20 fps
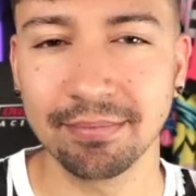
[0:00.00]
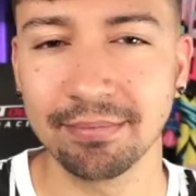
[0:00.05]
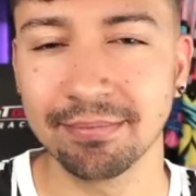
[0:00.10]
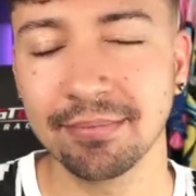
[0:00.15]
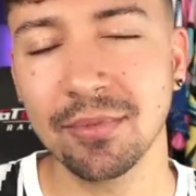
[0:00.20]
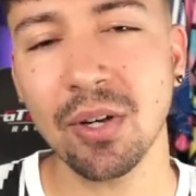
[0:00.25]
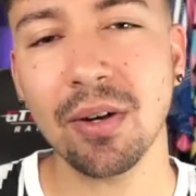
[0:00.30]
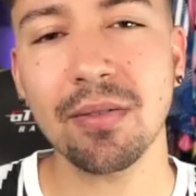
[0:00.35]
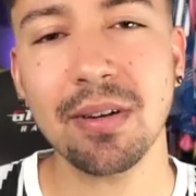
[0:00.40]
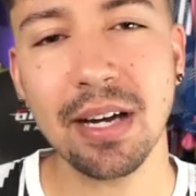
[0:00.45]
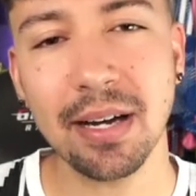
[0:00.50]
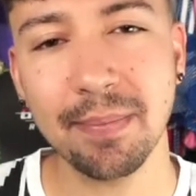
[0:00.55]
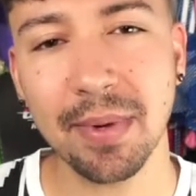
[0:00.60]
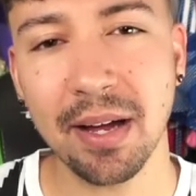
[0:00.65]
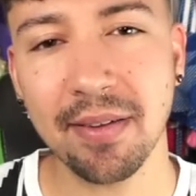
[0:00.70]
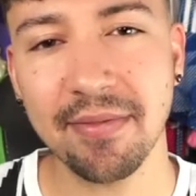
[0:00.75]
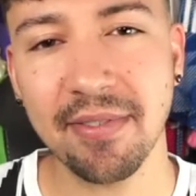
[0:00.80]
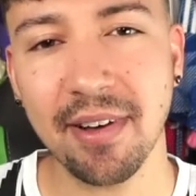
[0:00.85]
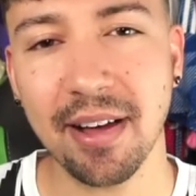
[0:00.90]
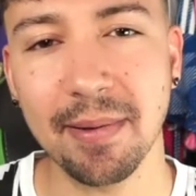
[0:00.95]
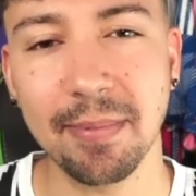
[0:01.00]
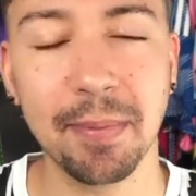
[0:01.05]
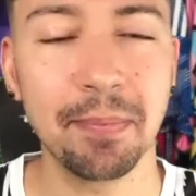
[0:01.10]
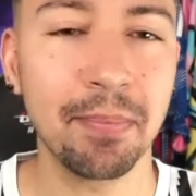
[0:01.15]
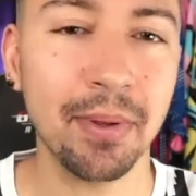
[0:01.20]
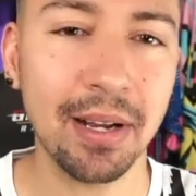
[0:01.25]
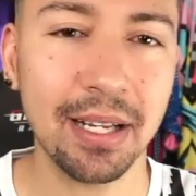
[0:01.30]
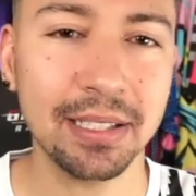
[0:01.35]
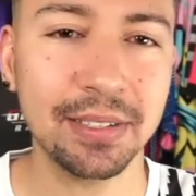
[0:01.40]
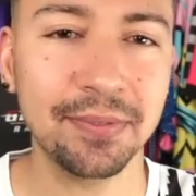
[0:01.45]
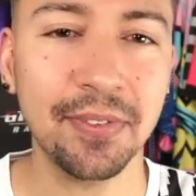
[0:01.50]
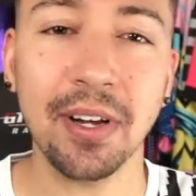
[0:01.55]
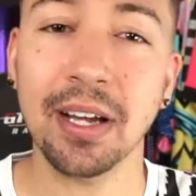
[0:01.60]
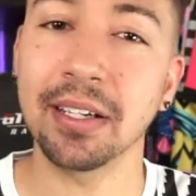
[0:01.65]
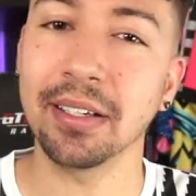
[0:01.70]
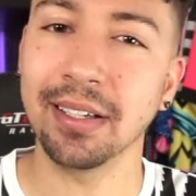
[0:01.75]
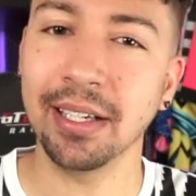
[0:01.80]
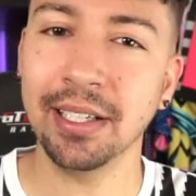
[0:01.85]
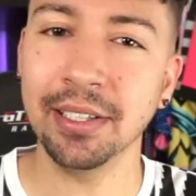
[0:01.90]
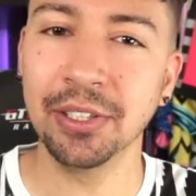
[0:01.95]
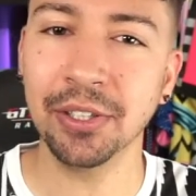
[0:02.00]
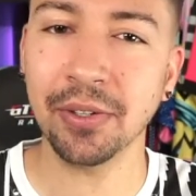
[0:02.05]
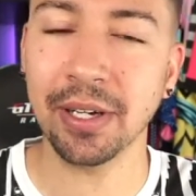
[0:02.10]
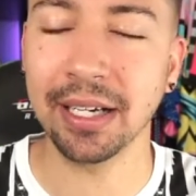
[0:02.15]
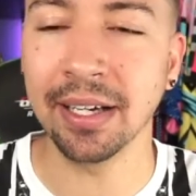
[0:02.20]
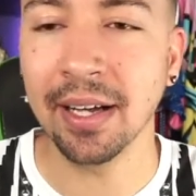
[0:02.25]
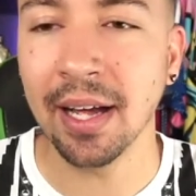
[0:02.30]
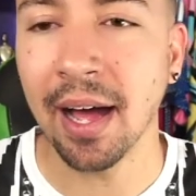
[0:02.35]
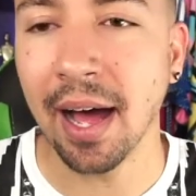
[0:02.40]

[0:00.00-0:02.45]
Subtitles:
Not really my vibe, but that's fine. Enjoy it.